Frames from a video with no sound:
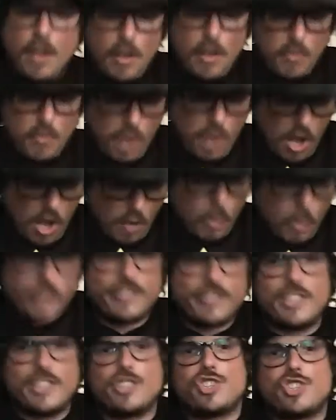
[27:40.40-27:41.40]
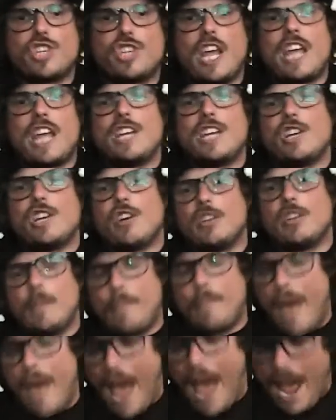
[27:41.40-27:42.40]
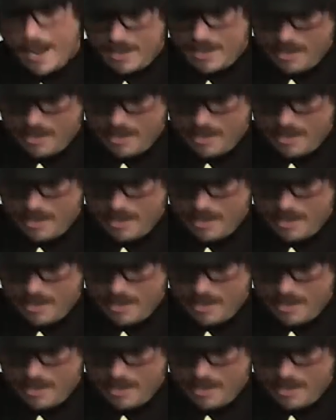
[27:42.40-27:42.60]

well, what's this chain here on the back?